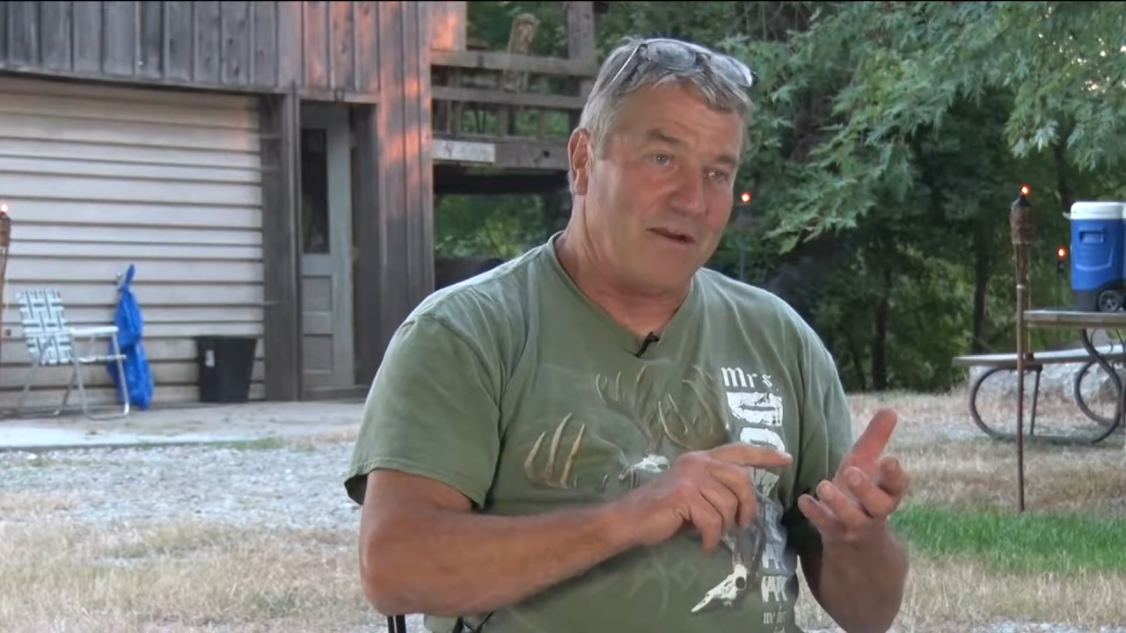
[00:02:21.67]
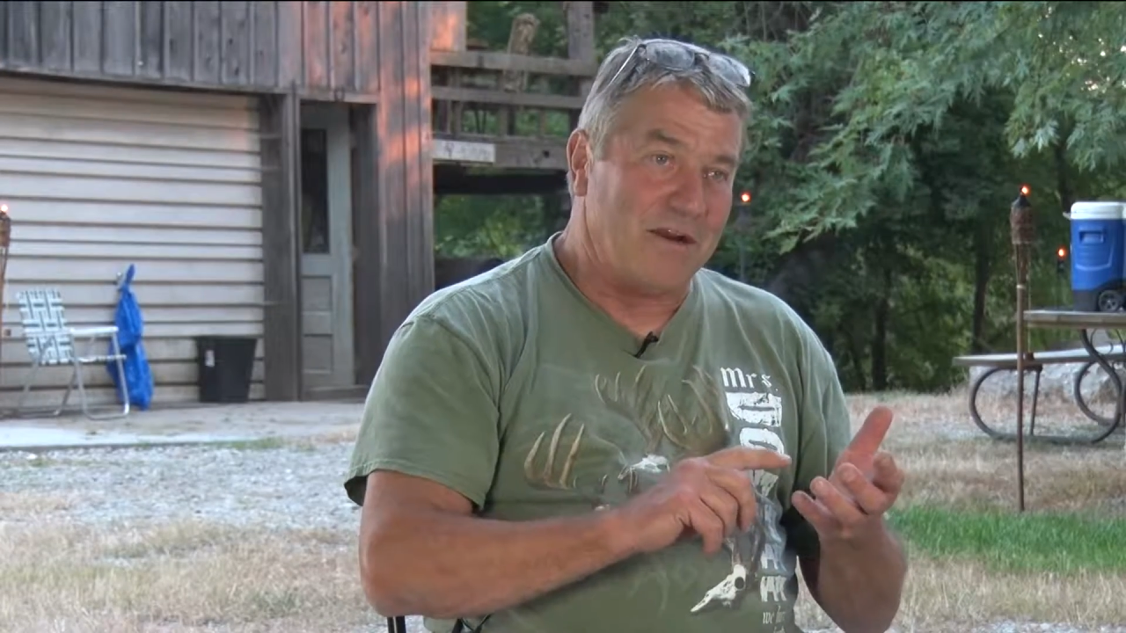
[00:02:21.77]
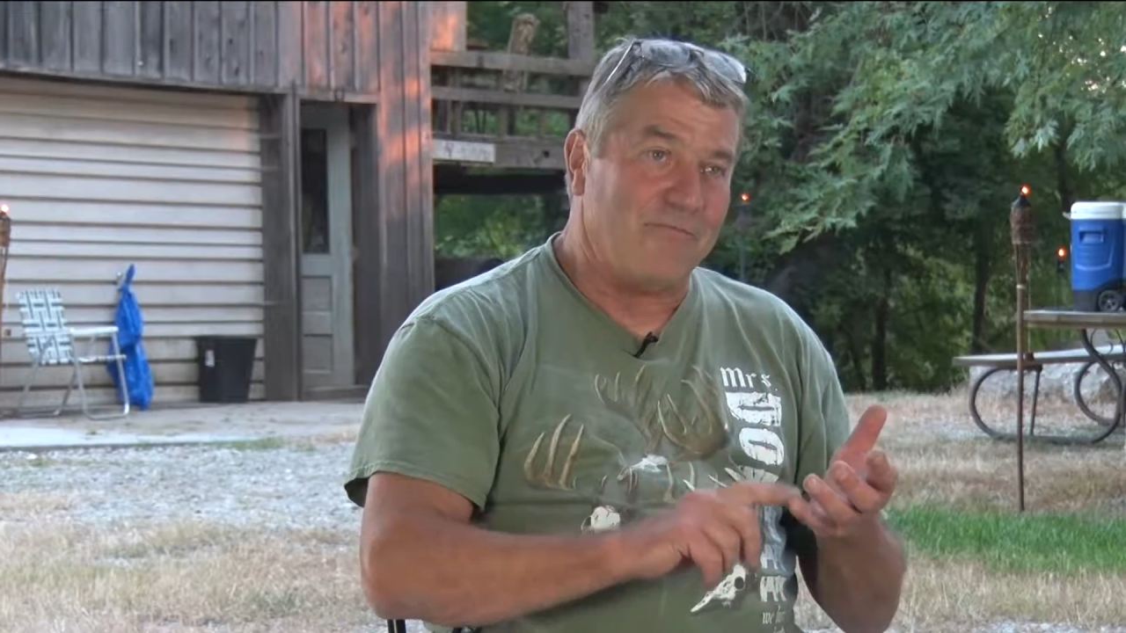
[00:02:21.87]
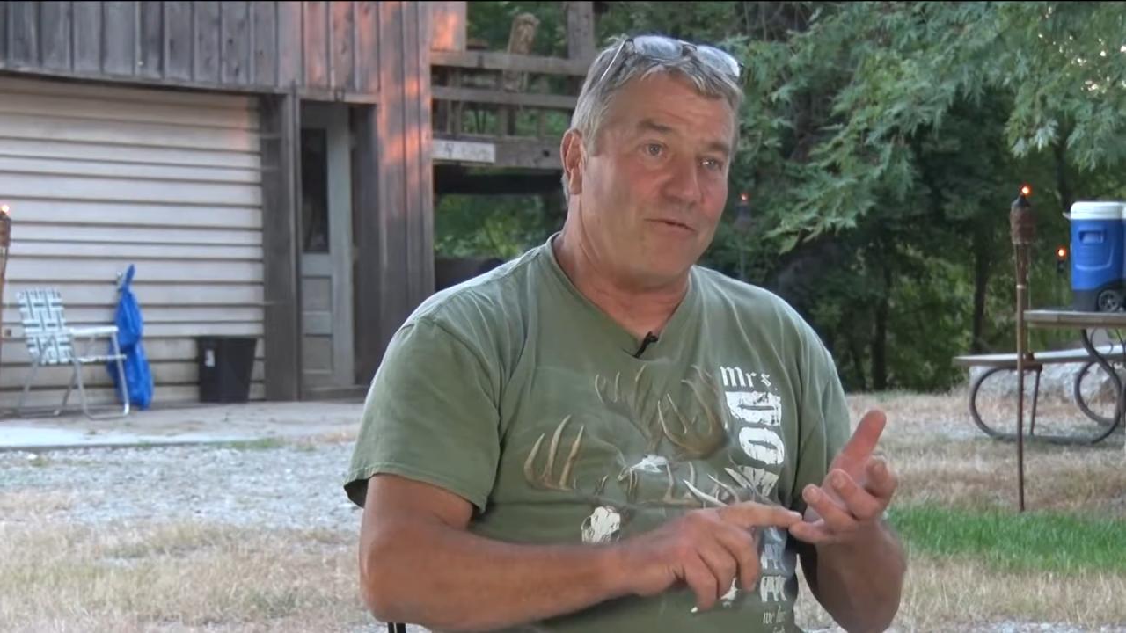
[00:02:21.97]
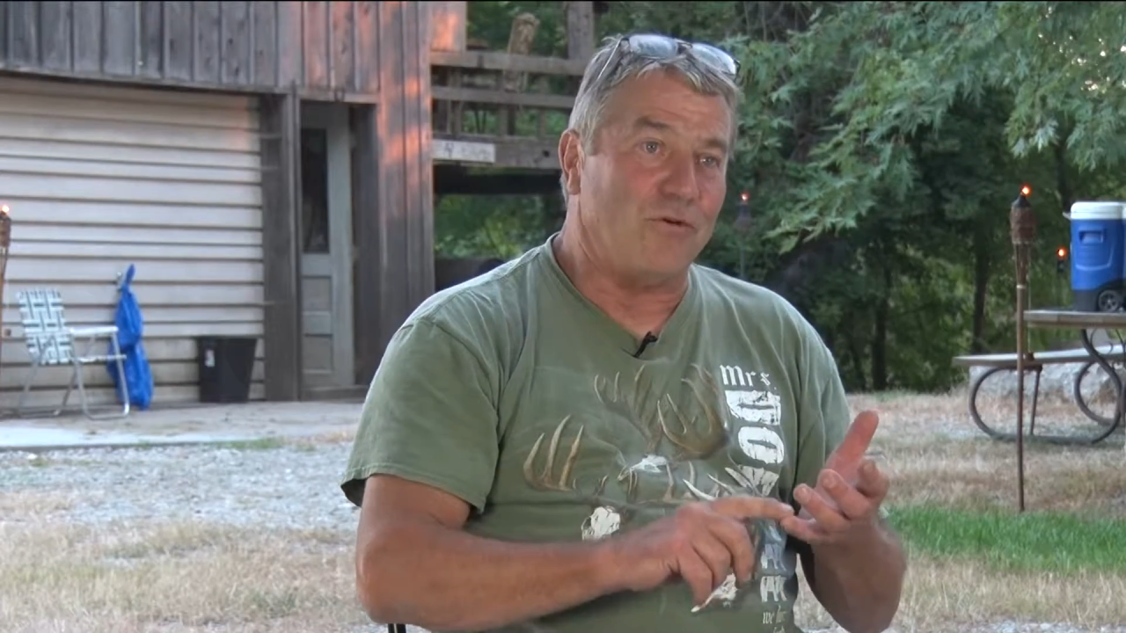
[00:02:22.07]

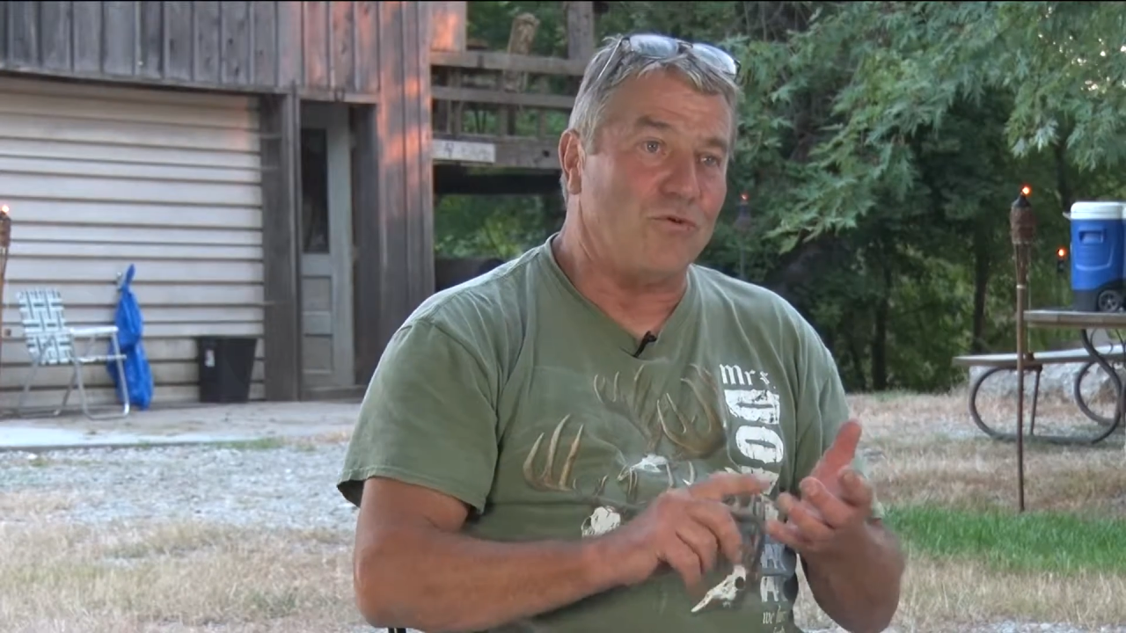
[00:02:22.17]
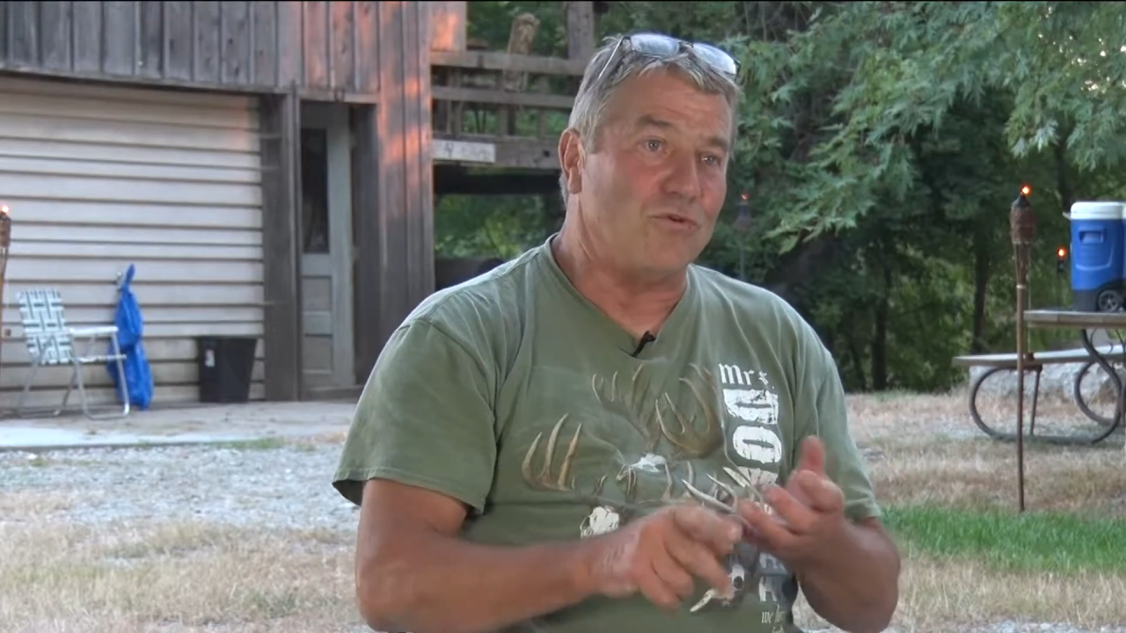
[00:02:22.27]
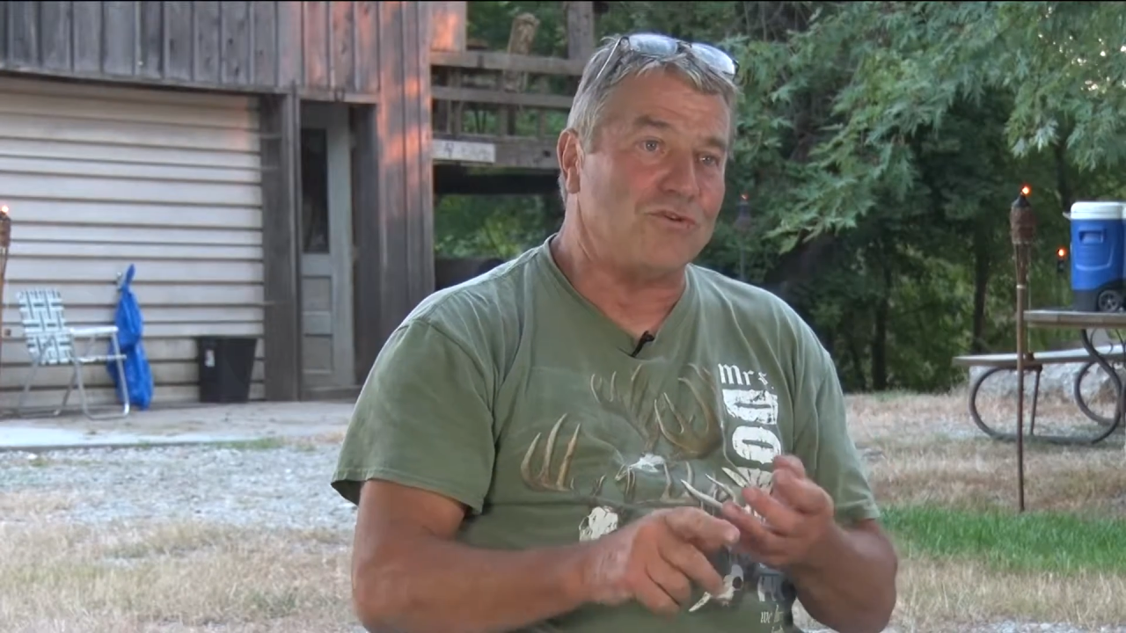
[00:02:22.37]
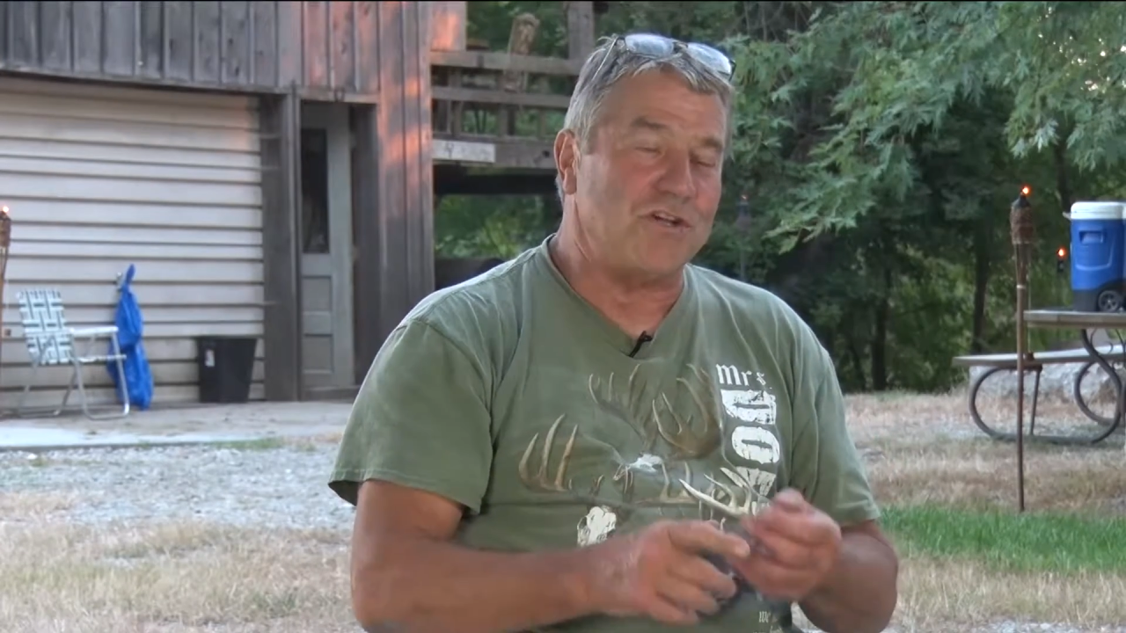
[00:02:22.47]
different lures